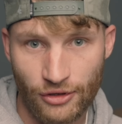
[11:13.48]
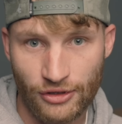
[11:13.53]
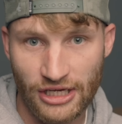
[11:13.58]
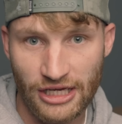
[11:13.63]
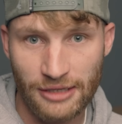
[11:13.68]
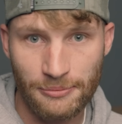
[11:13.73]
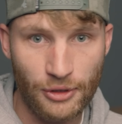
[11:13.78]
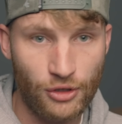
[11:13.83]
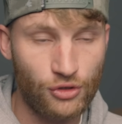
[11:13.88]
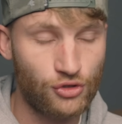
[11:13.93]

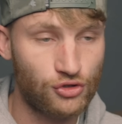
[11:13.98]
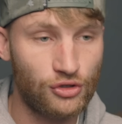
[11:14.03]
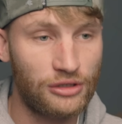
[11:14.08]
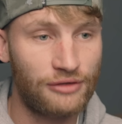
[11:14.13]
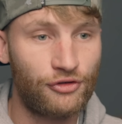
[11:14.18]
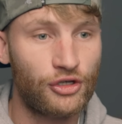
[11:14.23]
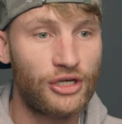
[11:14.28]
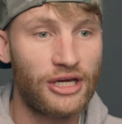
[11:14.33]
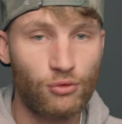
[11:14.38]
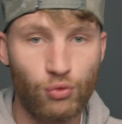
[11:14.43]
okay? Because
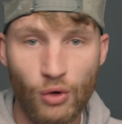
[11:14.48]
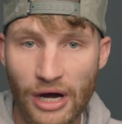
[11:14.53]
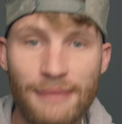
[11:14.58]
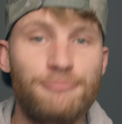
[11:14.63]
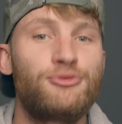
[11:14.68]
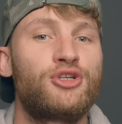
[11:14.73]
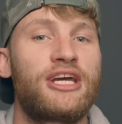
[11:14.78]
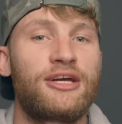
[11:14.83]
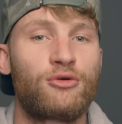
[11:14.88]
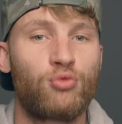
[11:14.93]
if you get
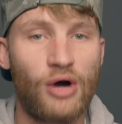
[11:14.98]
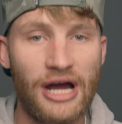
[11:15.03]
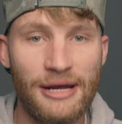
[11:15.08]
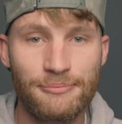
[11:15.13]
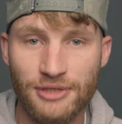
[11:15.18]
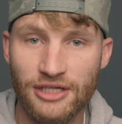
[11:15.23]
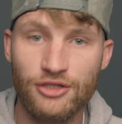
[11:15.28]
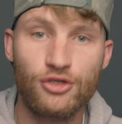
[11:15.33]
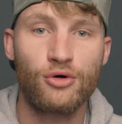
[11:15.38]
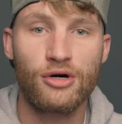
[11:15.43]
wiped, you get
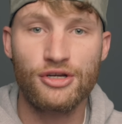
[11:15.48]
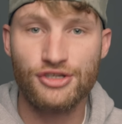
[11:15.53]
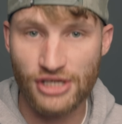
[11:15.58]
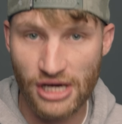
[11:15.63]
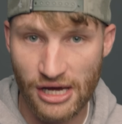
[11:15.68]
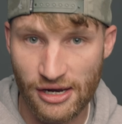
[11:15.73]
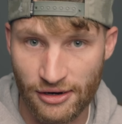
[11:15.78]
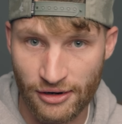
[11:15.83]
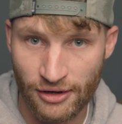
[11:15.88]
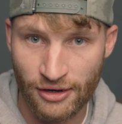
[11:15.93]
wiped and you are
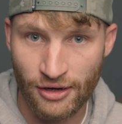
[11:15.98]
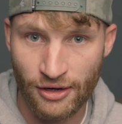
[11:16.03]
done.